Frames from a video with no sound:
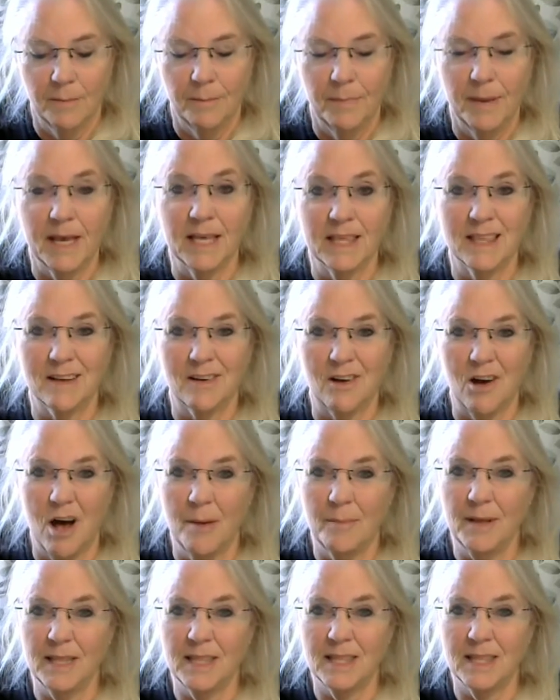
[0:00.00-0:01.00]
because the
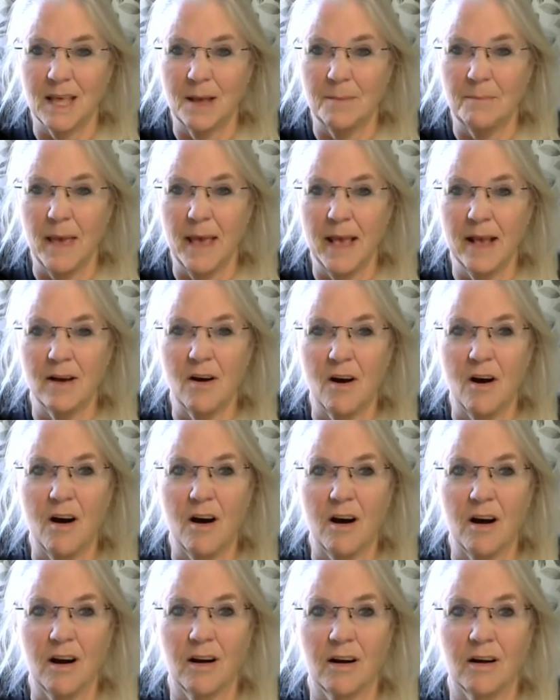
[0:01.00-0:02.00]
comments they make
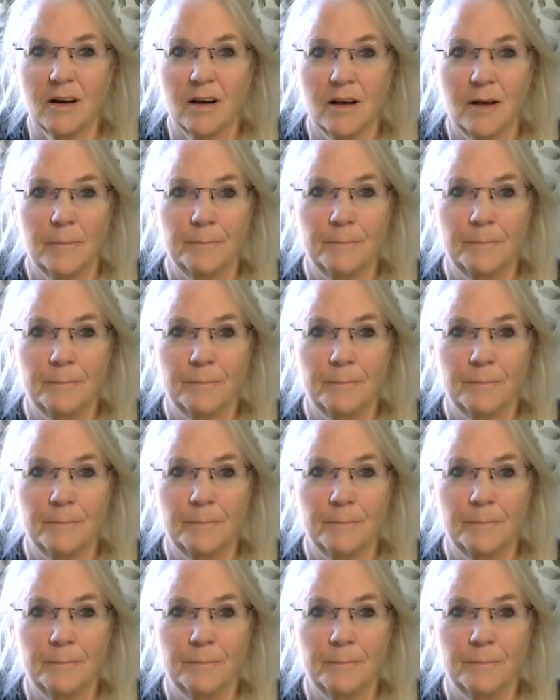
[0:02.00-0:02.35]
are